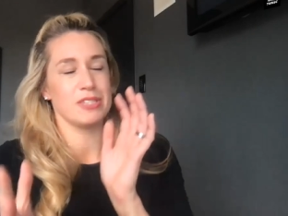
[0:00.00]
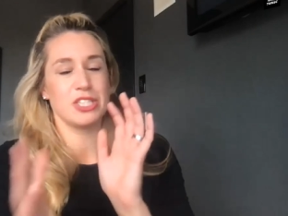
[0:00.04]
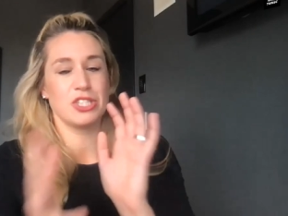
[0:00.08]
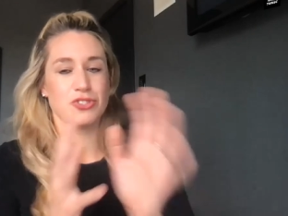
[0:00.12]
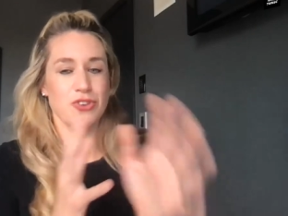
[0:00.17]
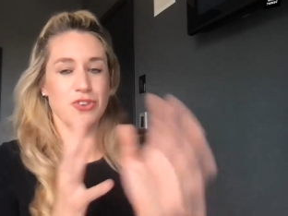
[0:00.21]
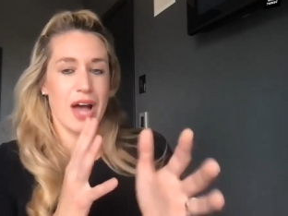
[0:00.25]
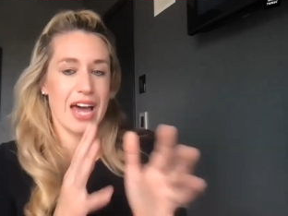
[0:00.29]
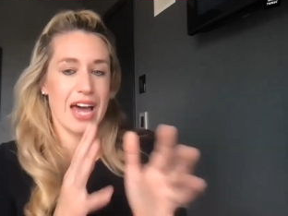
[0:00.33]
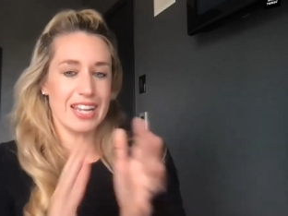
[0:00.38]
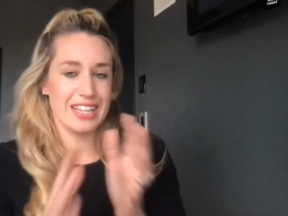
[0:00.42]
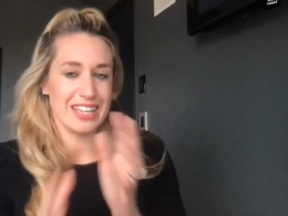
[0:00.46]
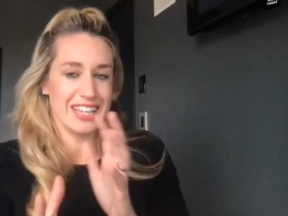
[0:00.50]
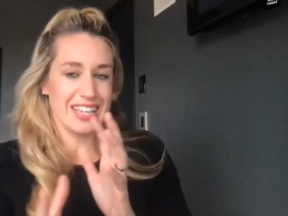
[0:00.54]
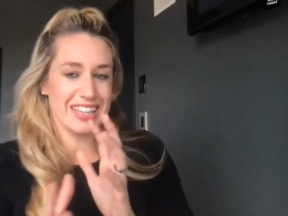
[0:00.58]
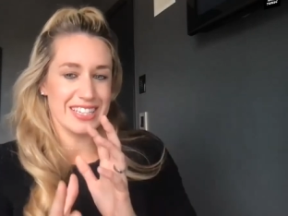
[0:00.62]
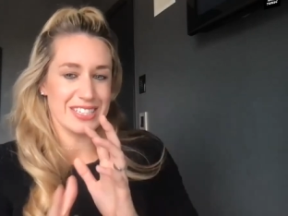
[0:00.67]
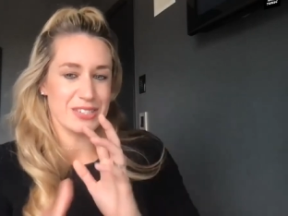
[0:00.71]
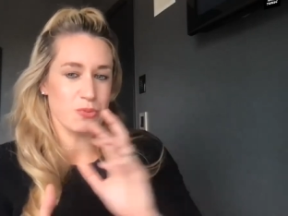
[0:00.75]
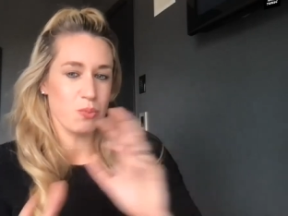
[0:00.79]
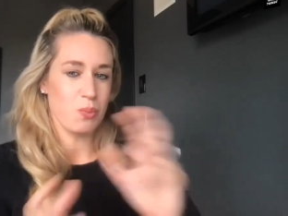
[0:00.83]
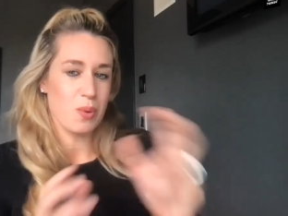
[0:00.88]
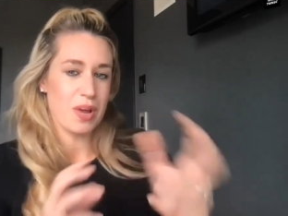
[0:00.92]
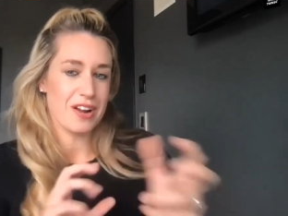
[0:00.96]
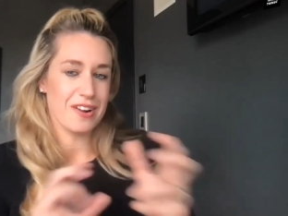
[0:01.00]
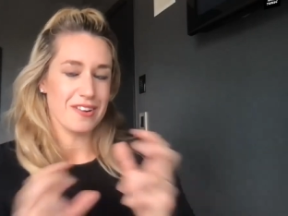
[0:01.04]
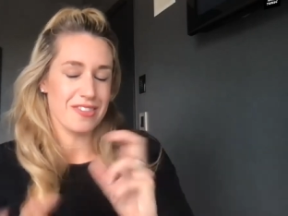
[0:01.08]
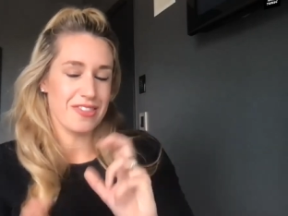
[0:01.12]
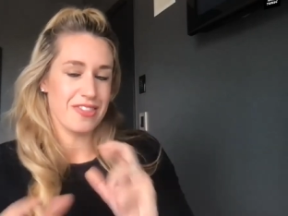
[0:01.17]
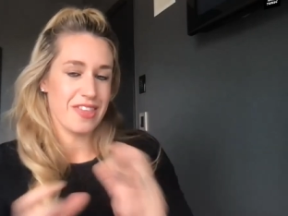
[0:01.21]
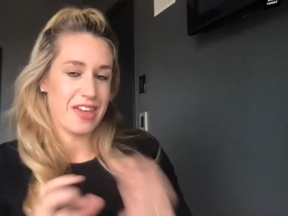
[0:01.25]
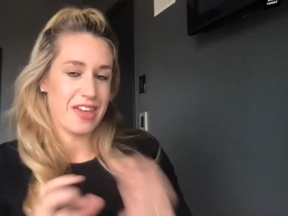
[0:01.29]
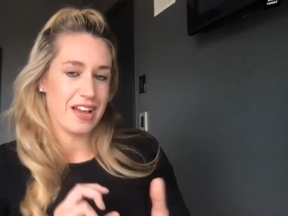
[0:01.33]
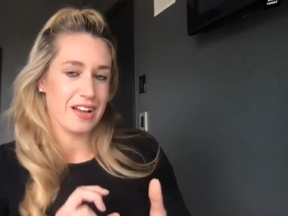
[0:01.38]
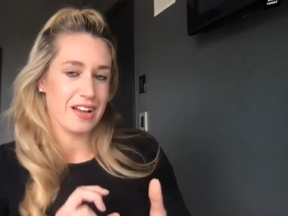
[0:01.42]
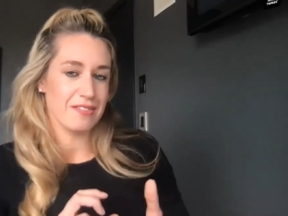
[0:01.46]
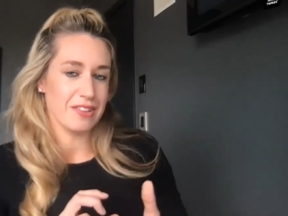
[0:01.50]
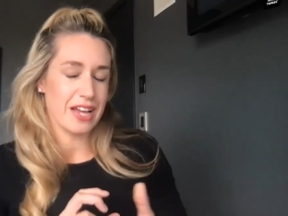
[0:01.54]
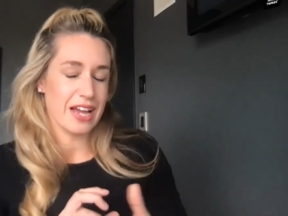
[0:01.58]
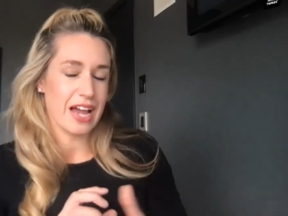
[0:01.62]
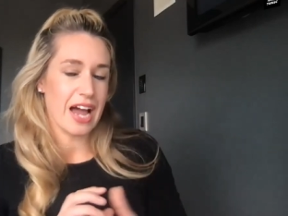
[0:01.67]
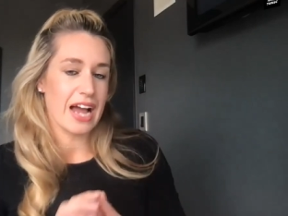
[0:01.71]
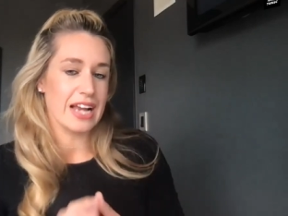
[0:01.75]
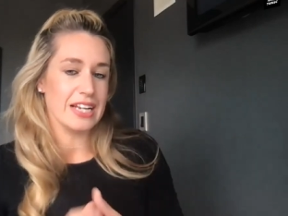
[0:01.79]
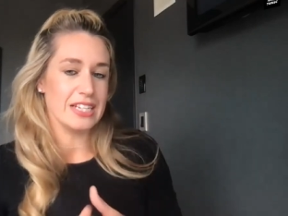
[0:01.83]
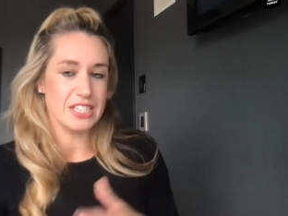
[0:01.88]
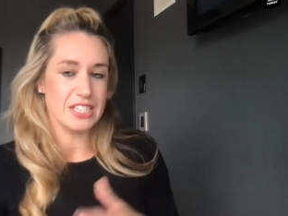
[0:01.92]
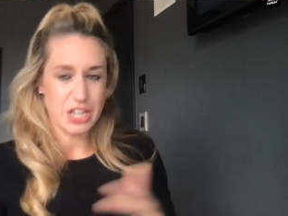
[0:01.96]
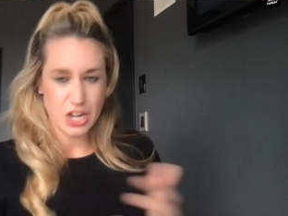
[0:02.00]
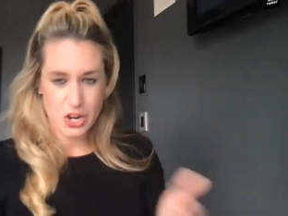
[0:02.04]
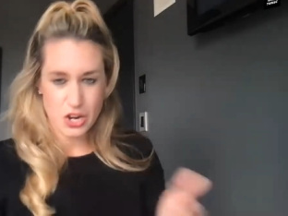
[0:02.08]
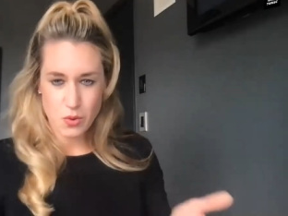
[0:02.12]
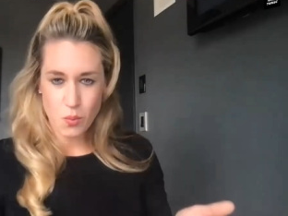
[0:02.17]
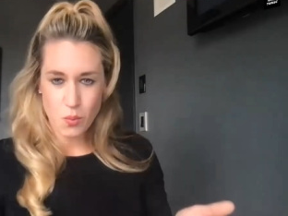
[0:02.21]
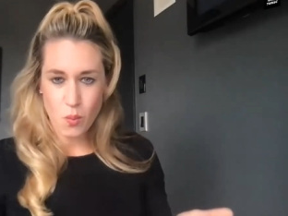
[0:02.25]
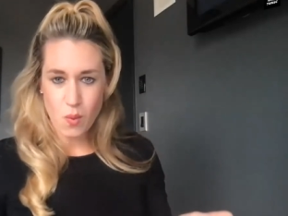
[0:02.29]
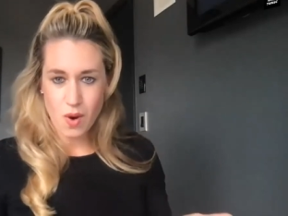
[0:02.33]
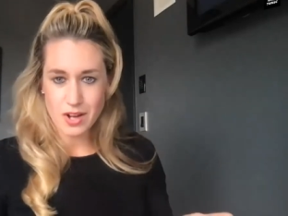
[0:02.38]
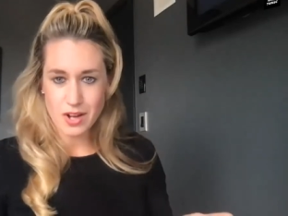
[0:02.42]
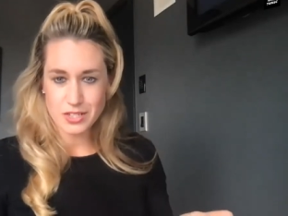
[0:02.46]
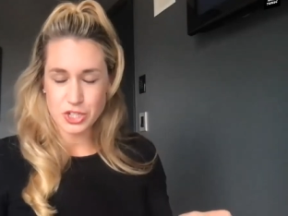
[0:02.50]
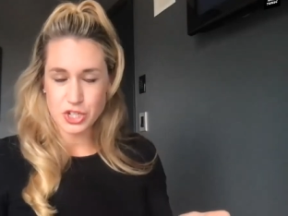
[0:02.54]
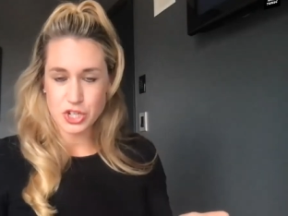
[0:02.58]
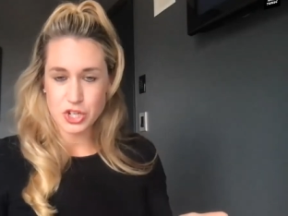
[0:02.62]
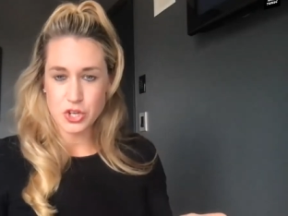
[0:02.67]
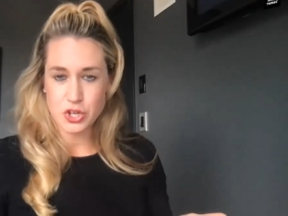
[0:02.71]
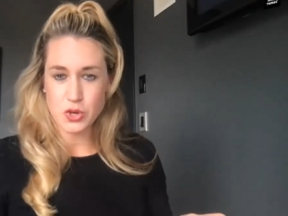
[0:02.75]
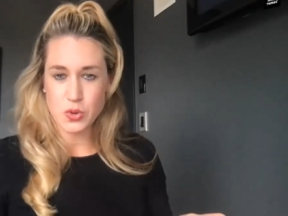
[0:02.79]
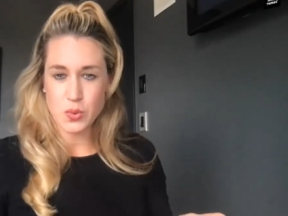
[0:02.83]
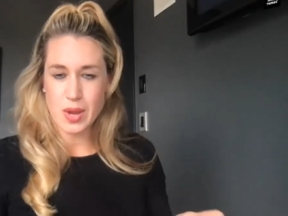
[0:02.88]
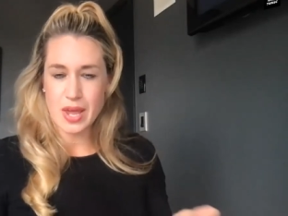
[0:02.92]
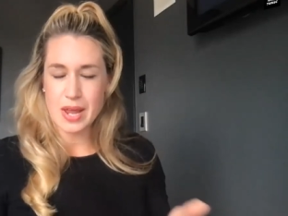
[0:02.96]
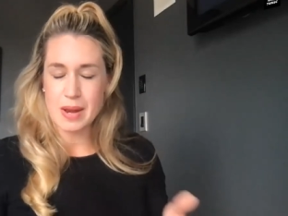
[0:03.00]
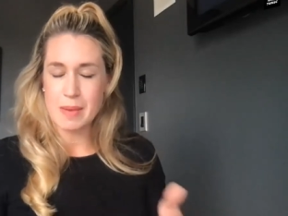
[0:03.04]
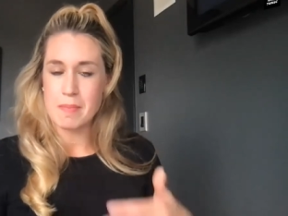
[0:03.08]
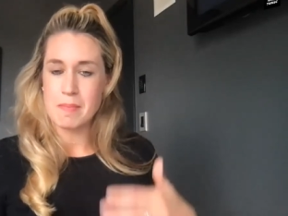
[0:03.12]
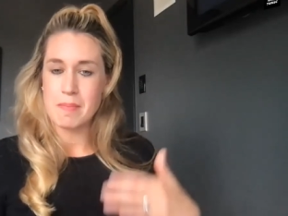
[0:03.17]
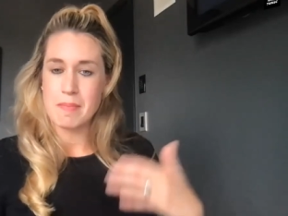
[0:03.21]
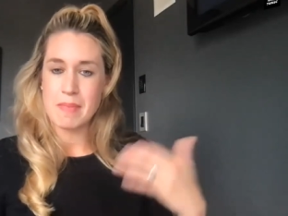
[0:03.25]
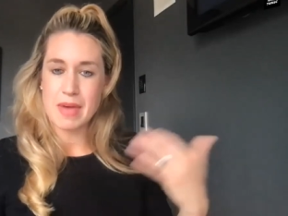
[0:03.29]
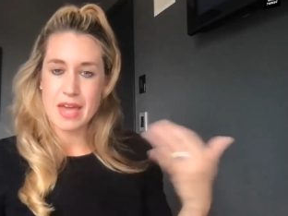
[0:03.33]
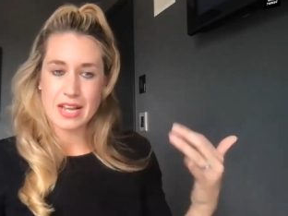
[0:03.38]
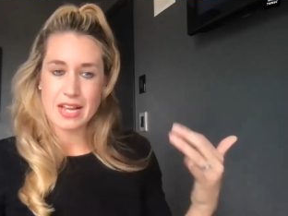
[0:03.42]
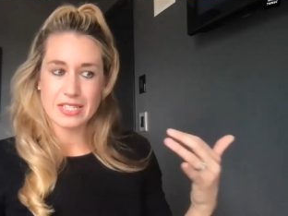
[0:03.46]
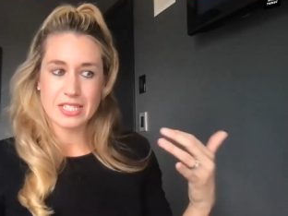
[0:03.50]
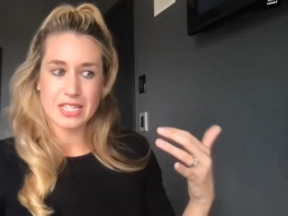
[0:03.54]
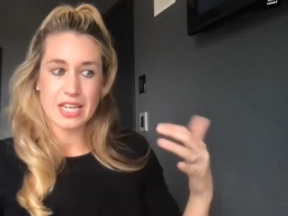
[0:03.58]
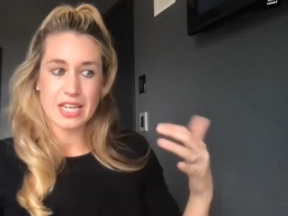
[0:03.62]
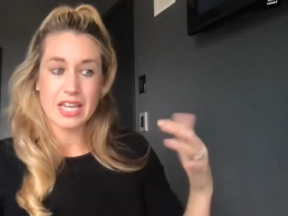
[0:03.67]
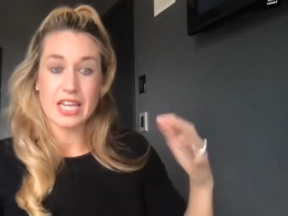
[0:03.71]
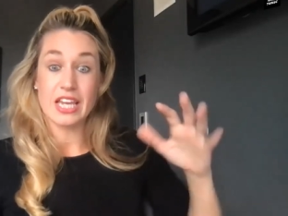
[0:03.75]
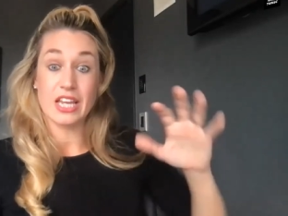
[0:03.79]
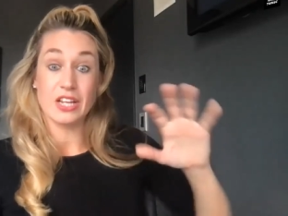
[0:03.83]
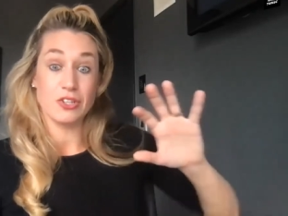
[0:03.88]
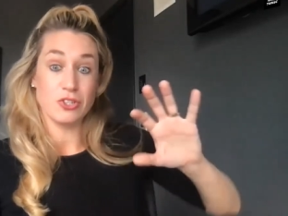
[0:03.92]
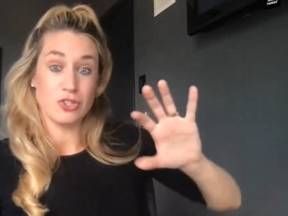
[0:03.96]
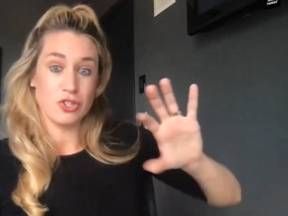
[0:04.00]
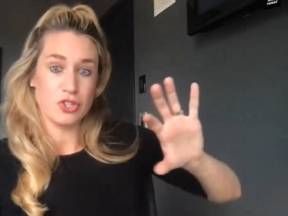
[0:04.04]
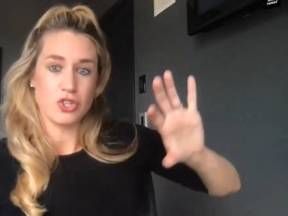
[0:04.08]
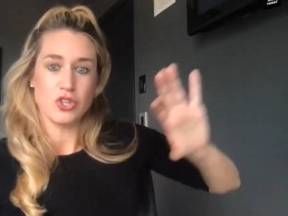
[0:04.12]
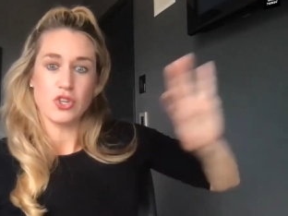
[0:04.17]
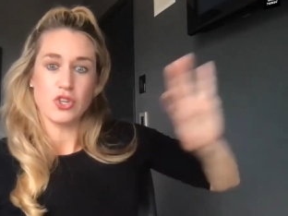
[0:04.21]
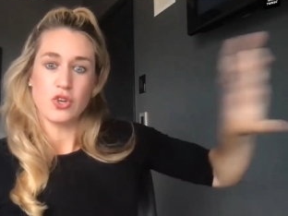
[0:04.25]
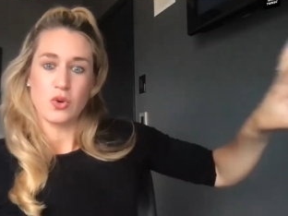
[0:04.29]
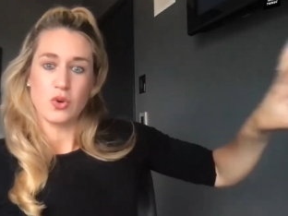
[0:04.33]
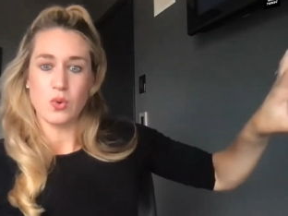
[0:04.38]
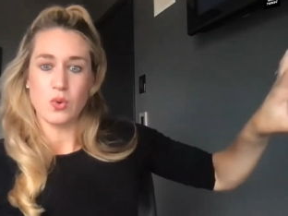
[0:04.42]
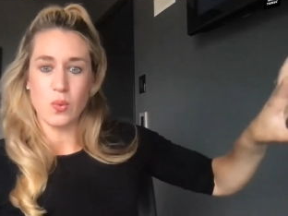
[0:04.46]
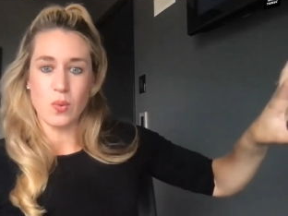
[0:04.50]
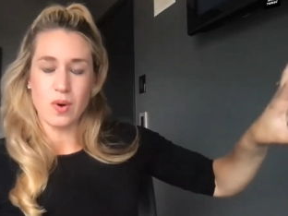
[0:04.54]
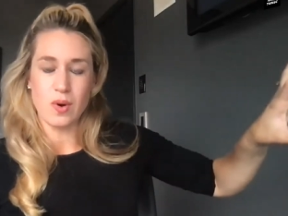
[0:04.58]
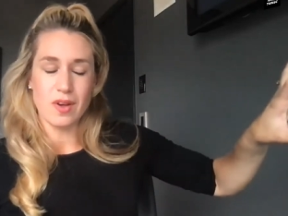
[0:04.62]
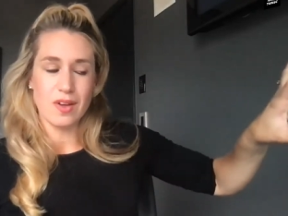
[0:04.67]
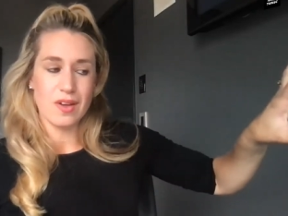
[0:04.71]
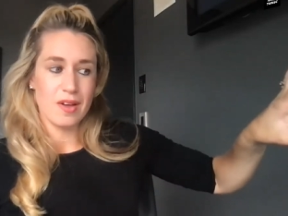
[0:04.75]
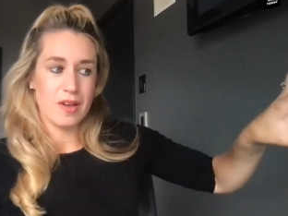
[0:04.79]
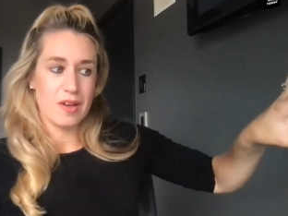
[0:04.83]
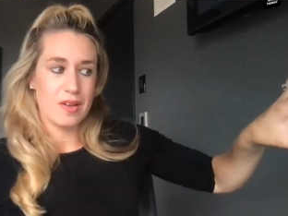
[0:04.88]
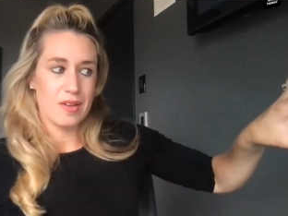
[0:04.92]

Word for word: like I was straddling this weird thing of like, I didn't want to admit into